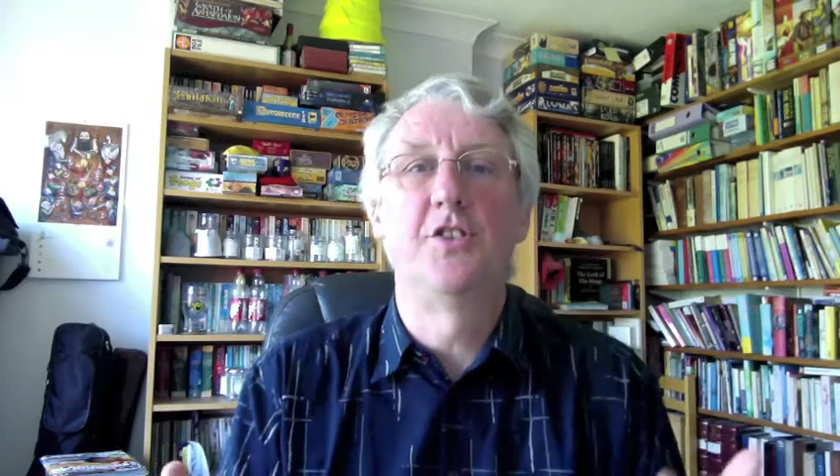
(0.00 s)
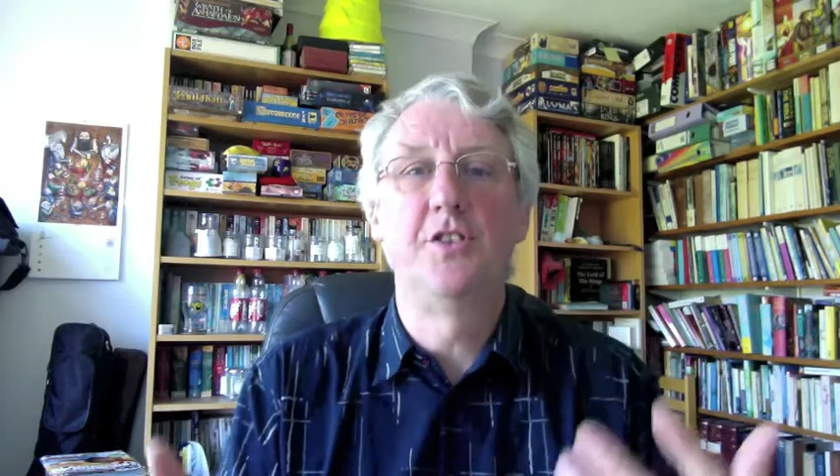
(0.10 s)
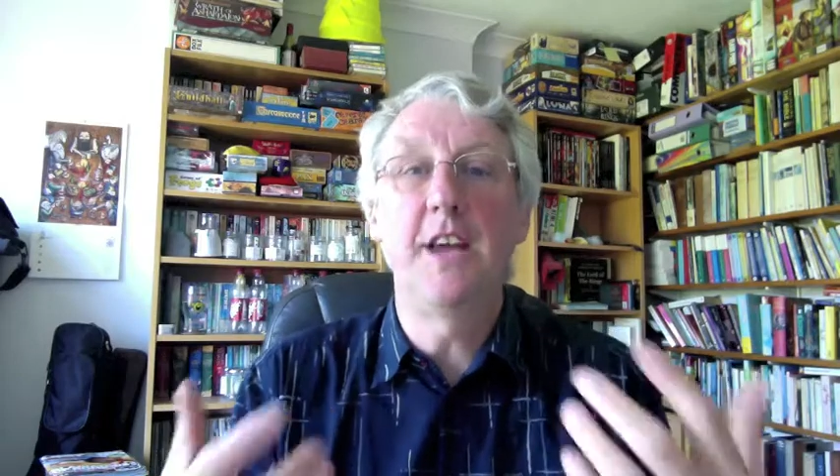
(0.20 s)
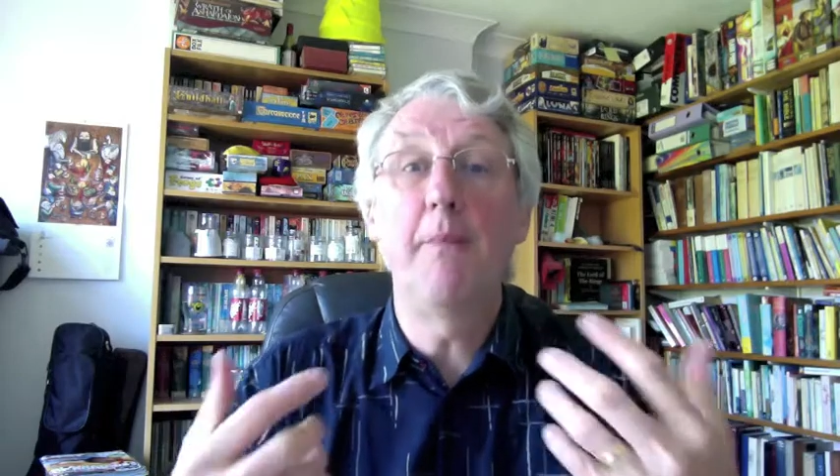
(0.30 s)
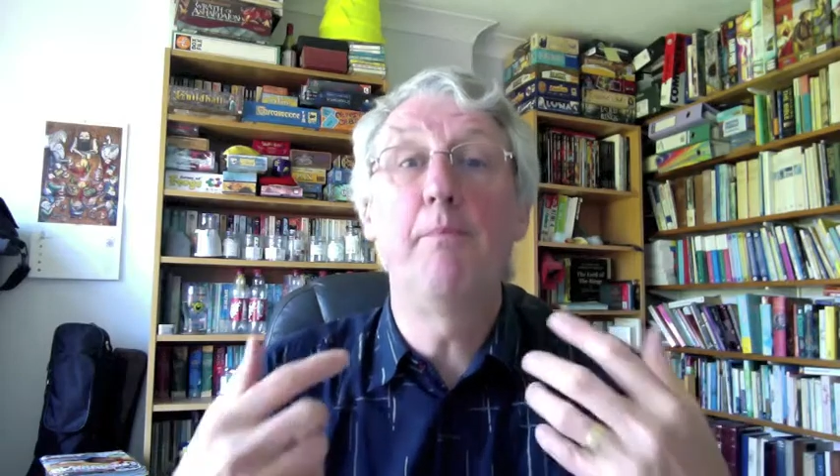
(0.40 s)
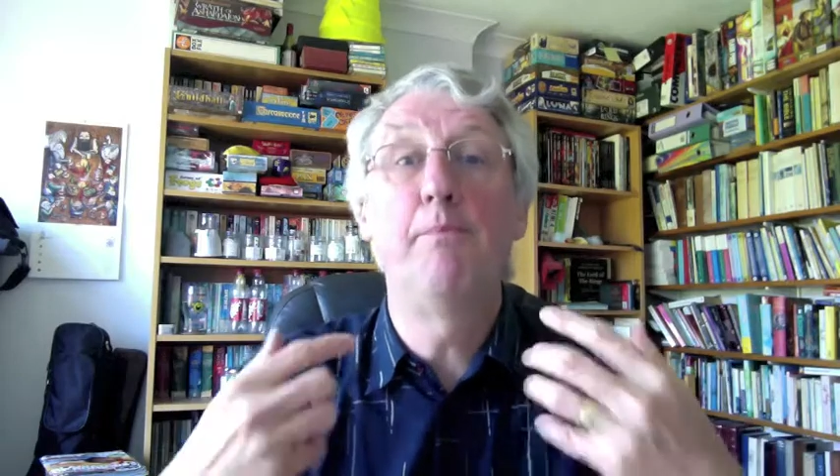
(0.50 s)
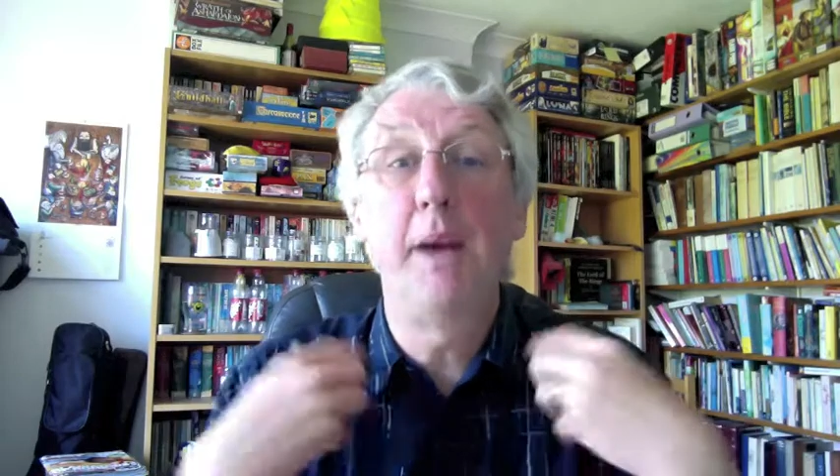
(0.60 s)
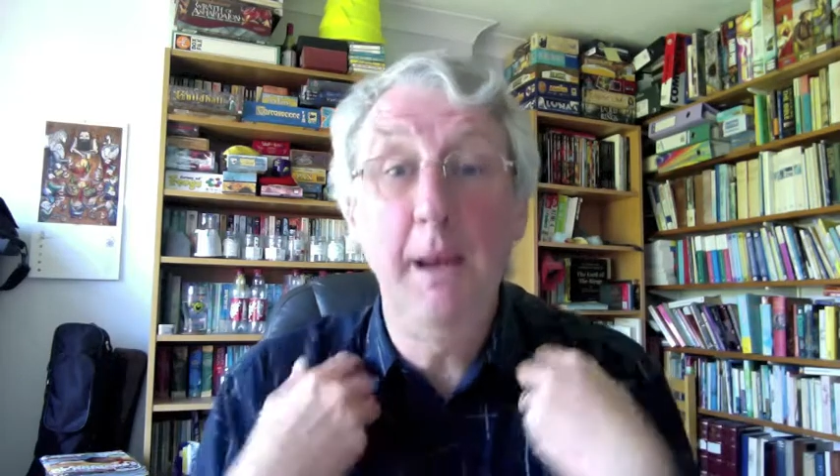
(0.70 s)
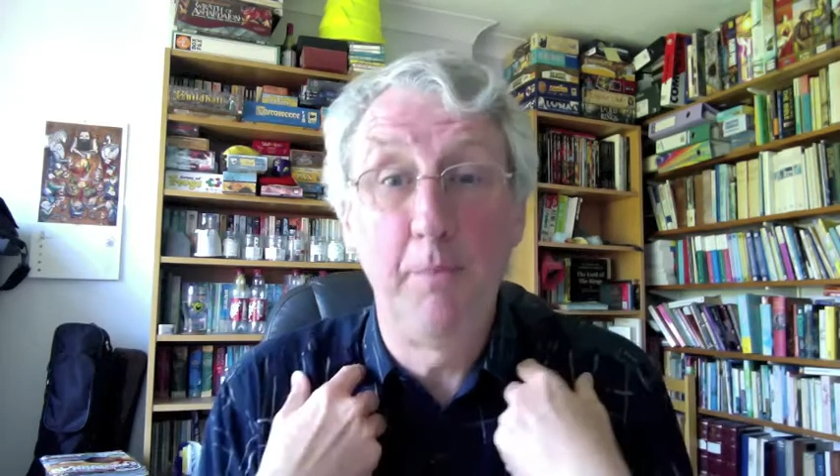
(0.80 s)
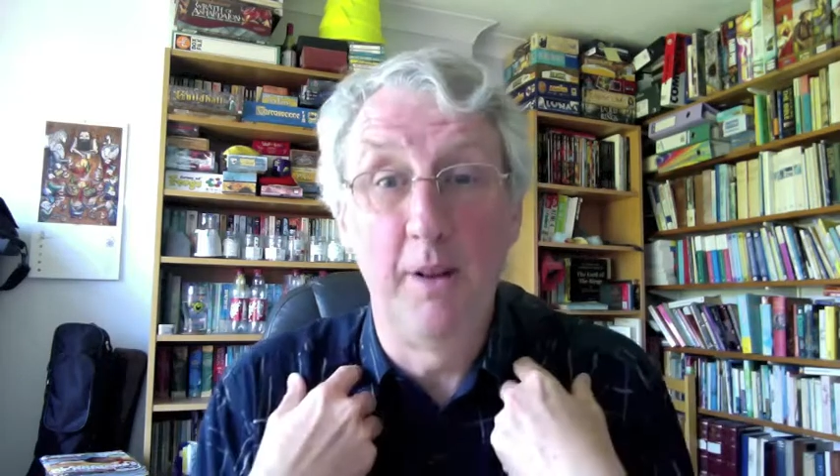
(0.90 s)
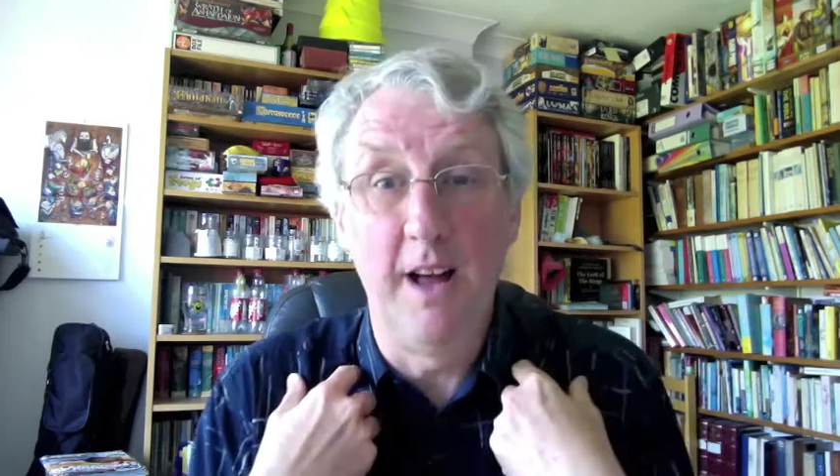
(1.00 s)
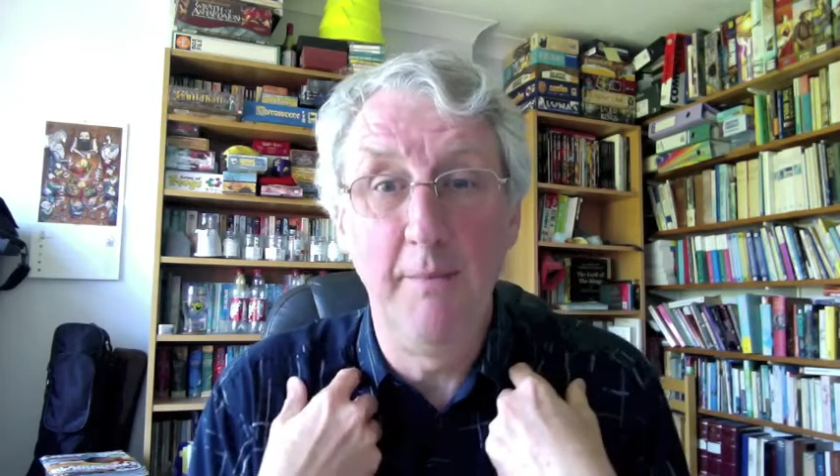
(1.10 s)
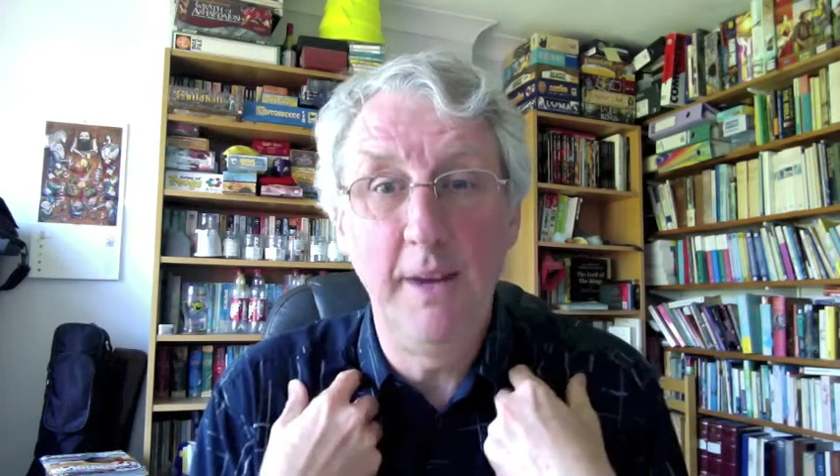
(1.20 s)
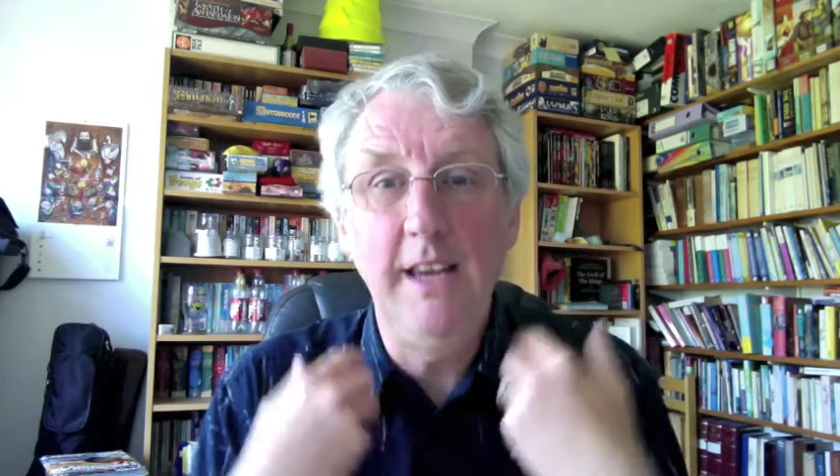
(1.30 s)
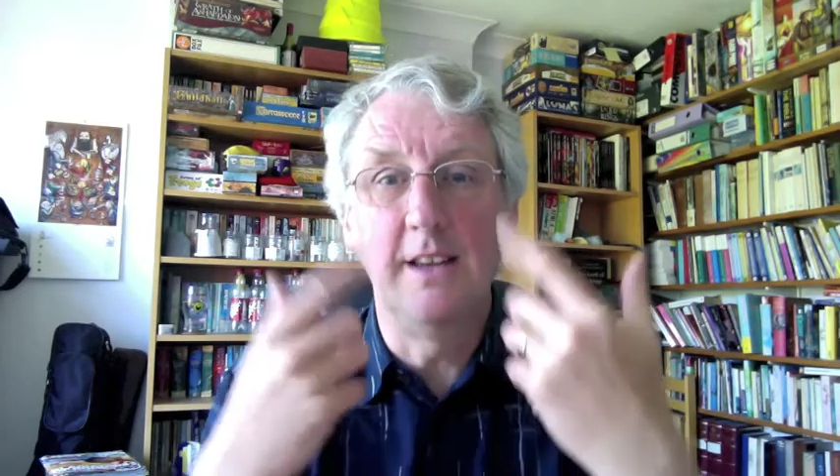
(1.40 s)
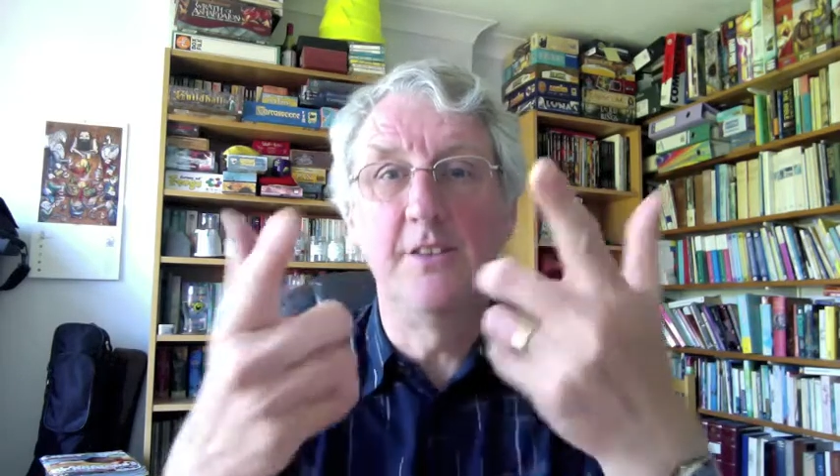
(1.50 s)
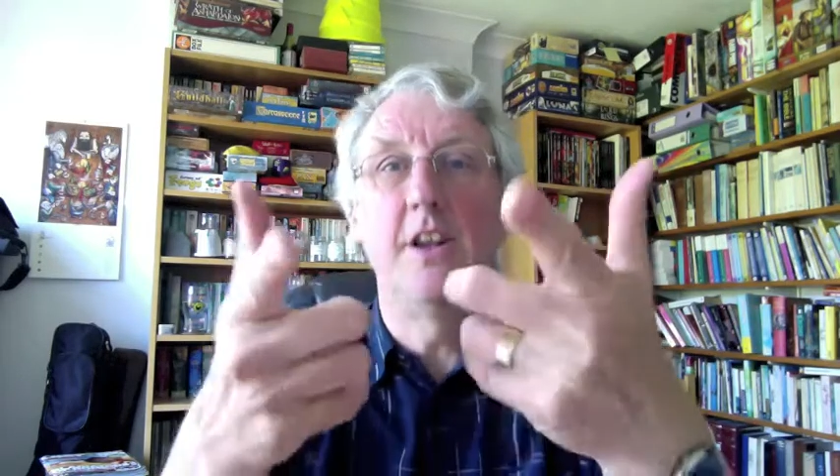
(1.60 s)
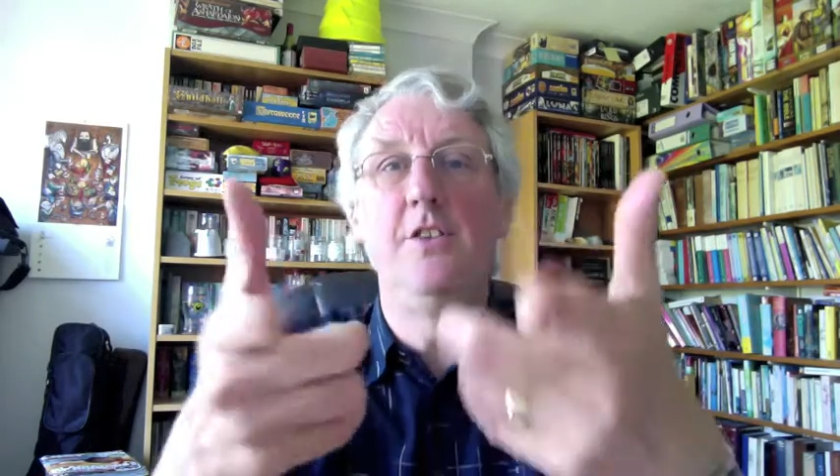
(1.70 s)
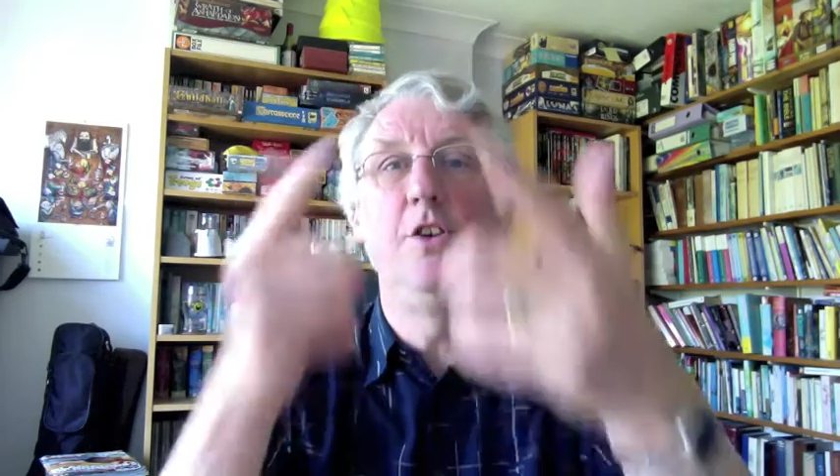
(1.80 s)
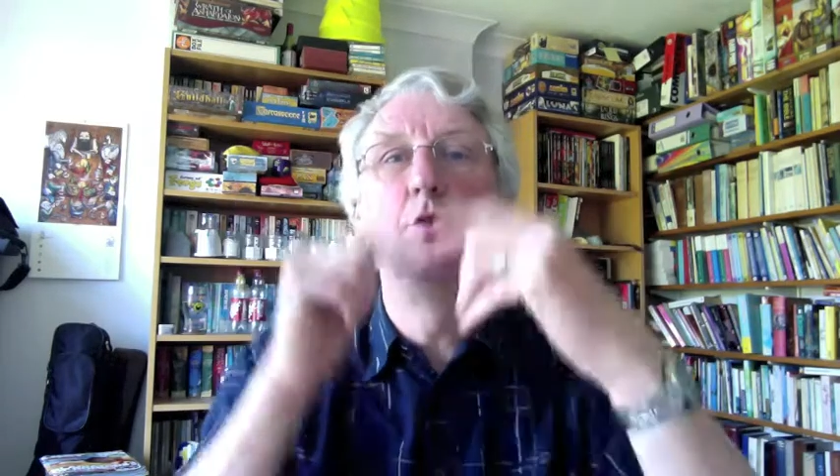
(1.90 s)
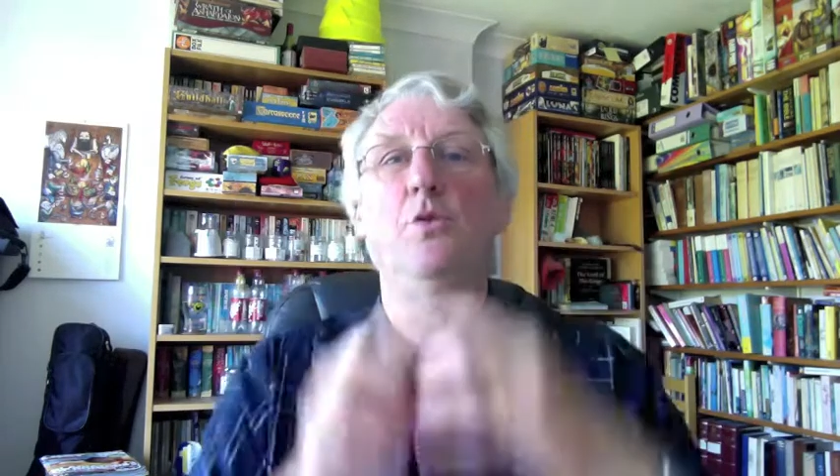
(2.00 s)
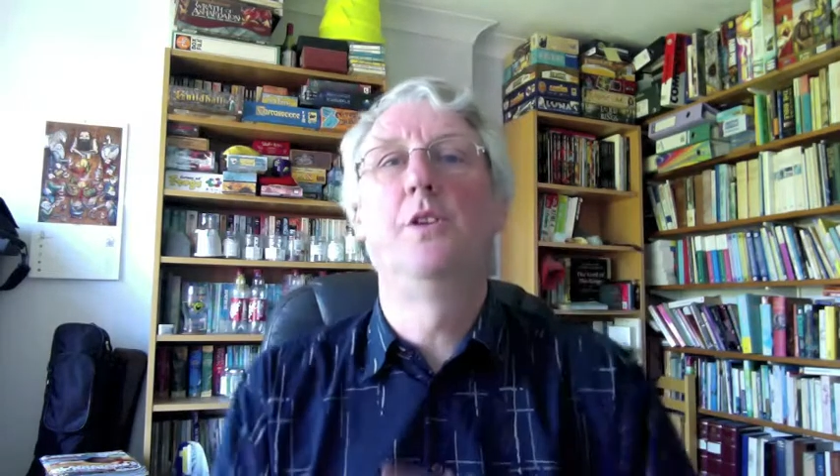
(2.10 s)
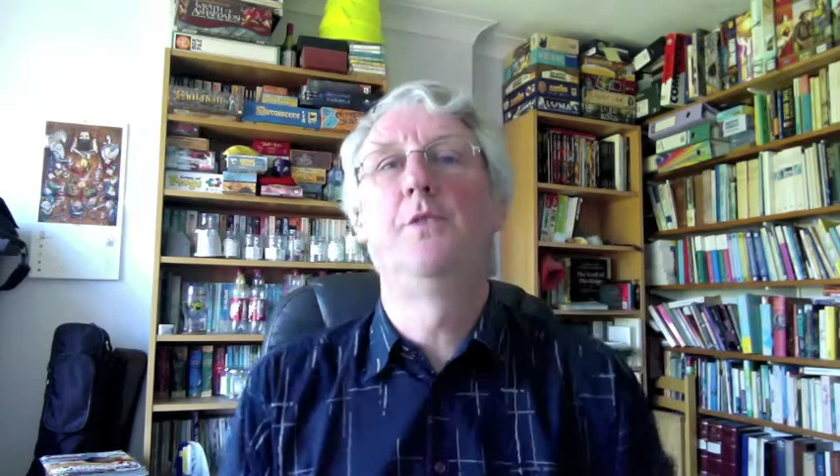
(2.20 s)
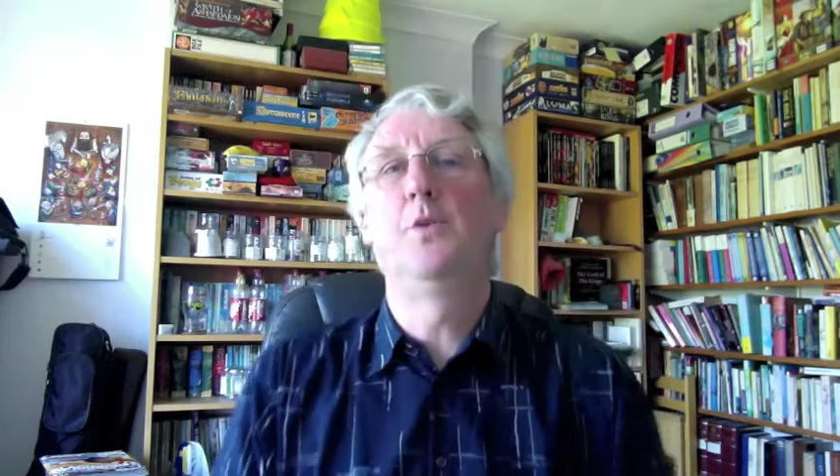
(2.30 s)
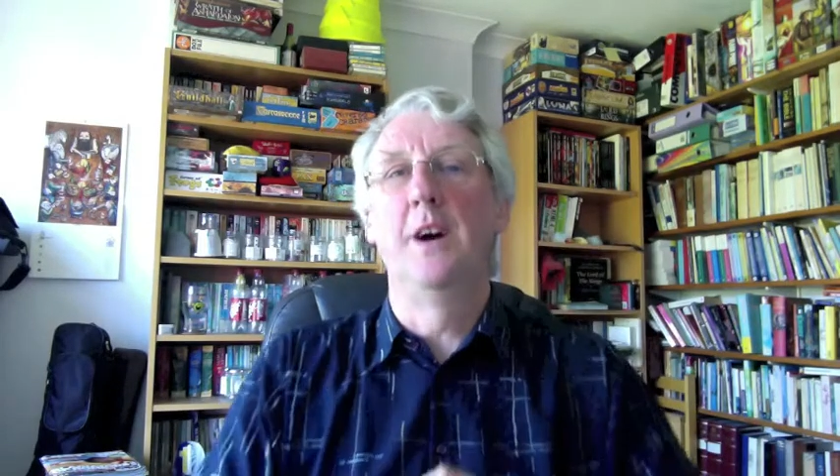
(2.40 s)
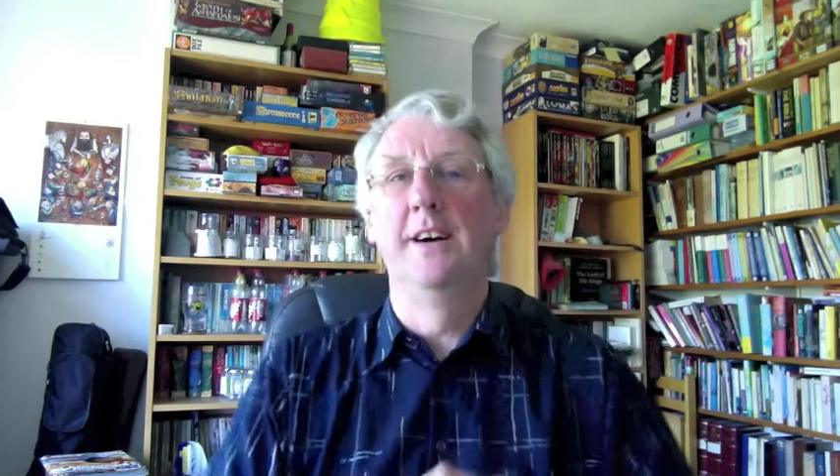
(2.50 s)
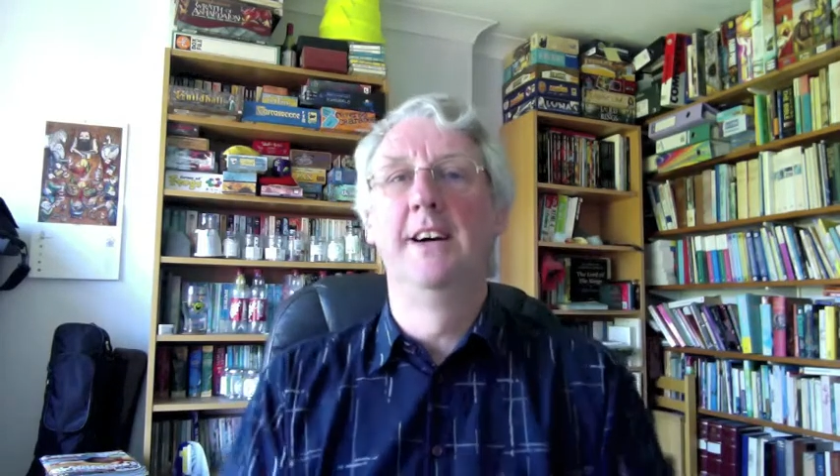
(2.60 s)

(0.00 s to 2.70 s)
and you get people like me and you, the viewer.